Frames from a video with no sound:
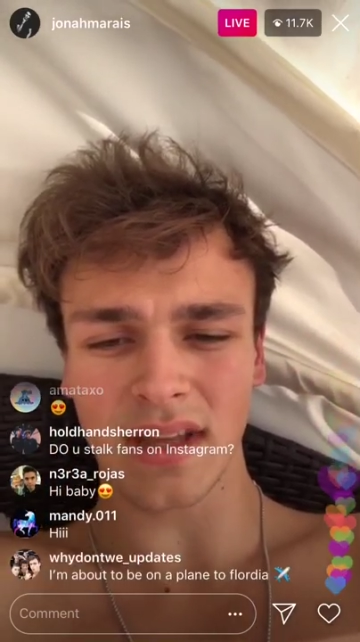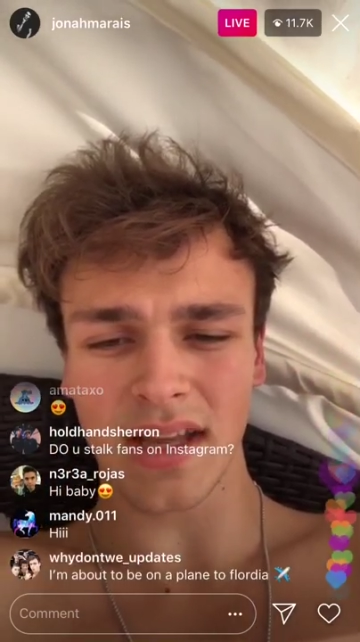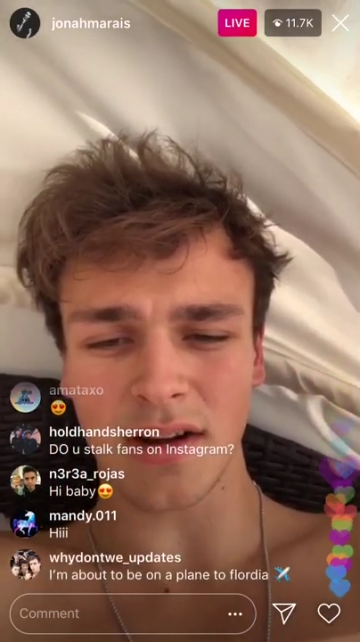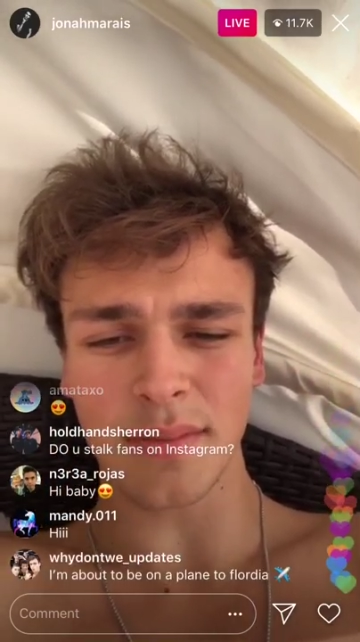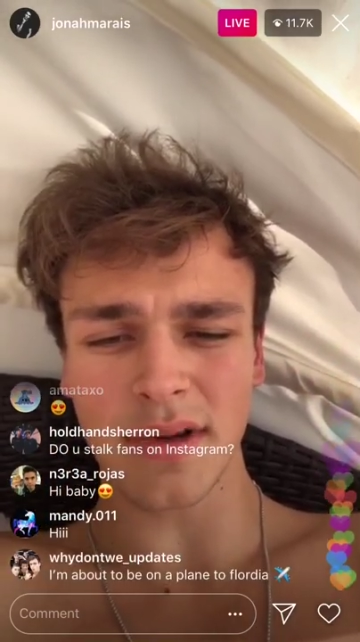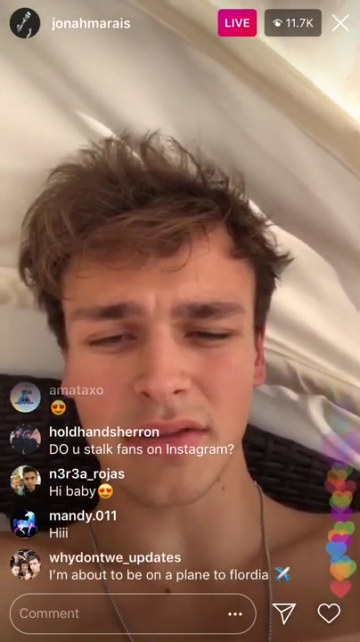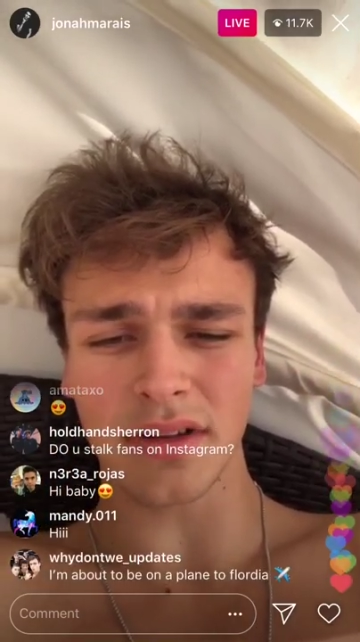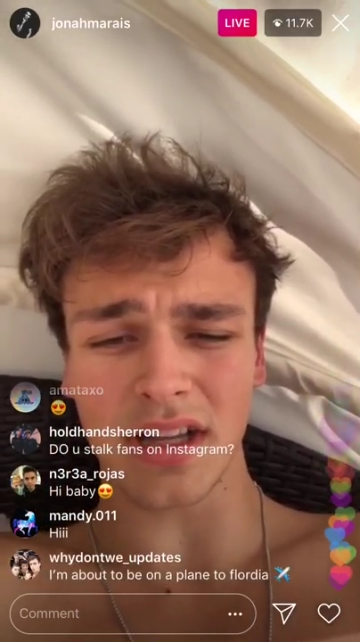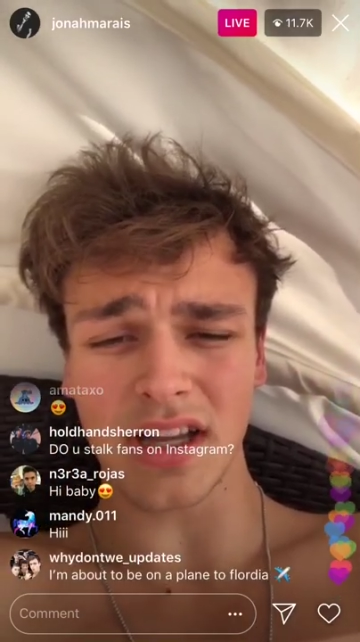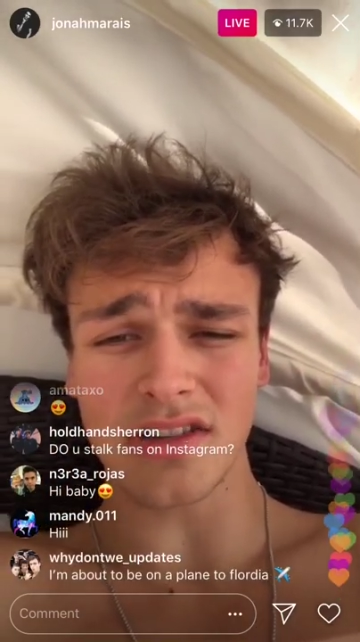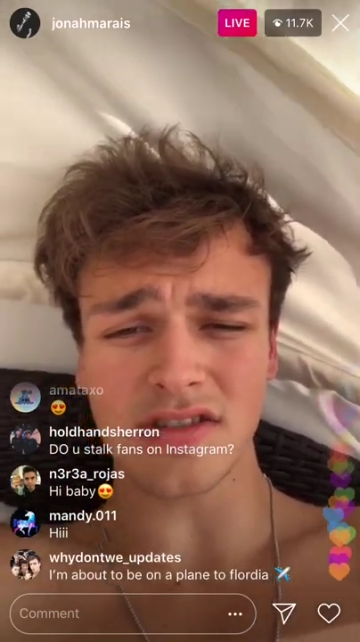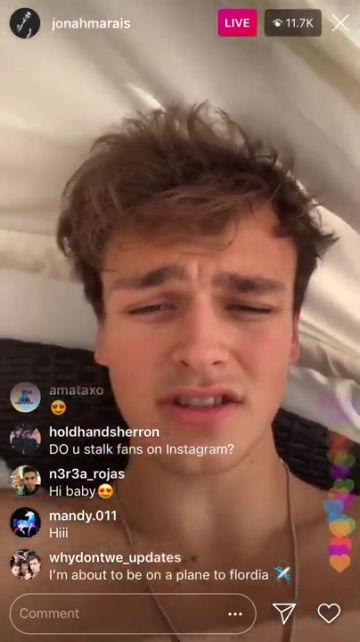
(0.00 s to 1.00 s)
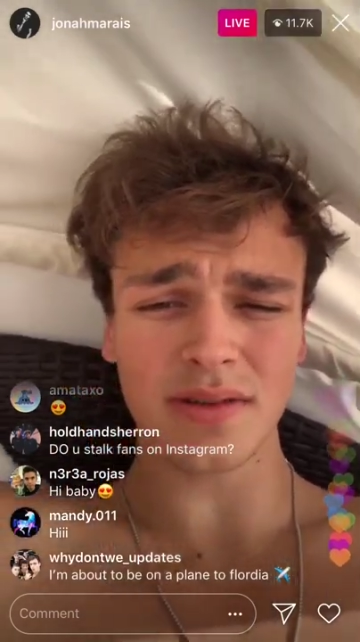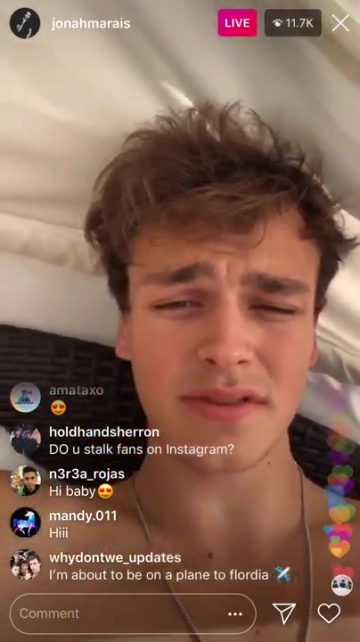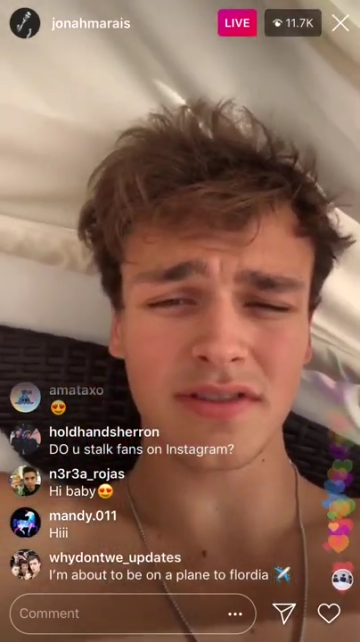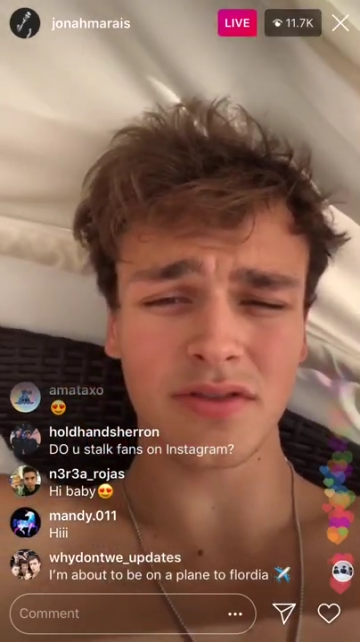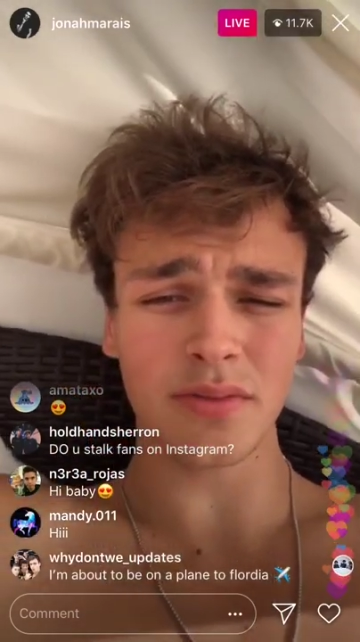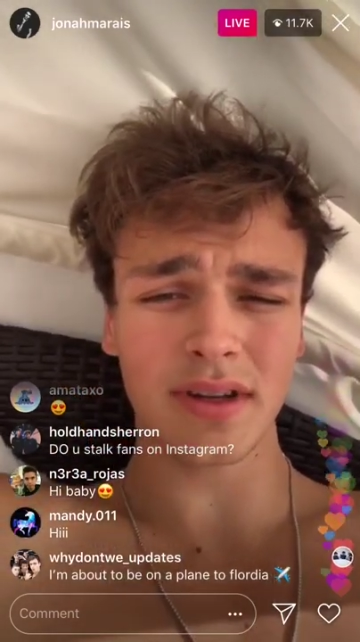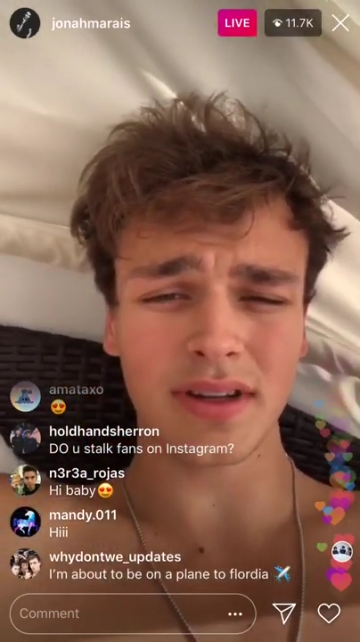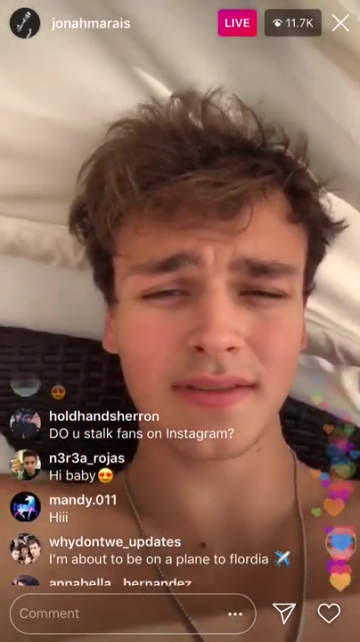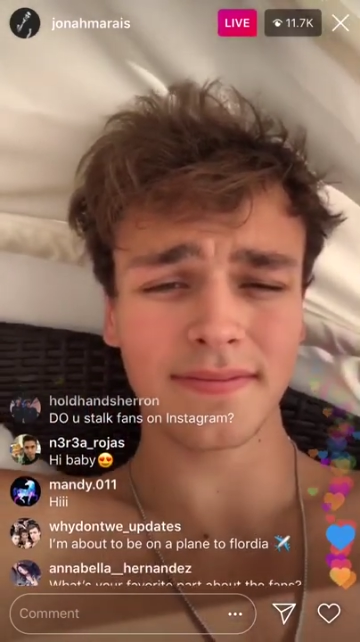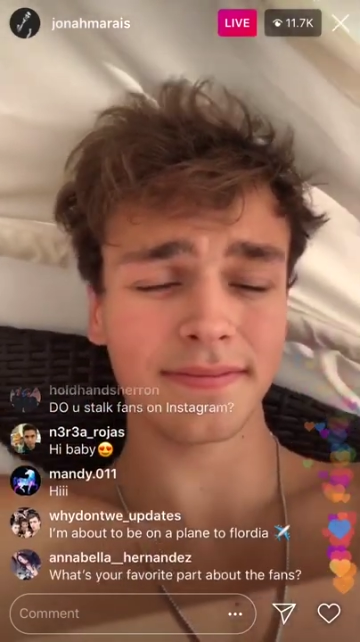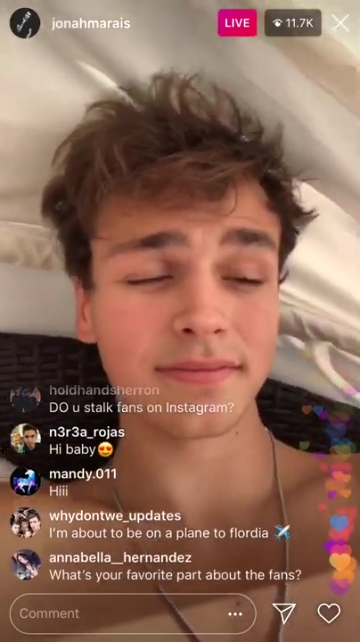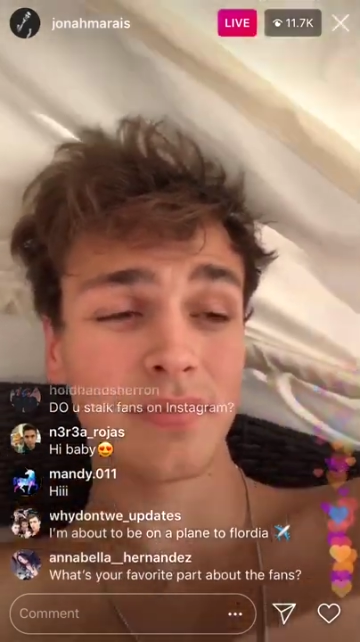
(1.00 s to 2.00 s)
How many relationships have you been
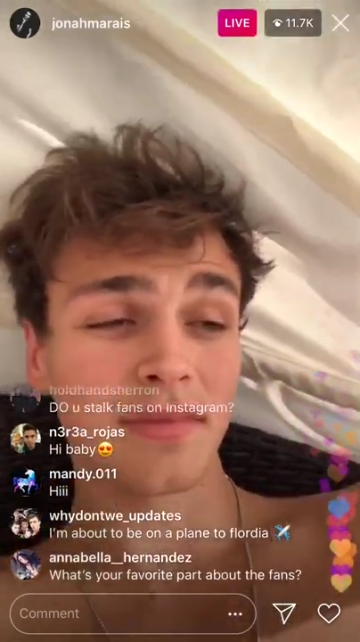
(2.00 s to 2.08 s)
in?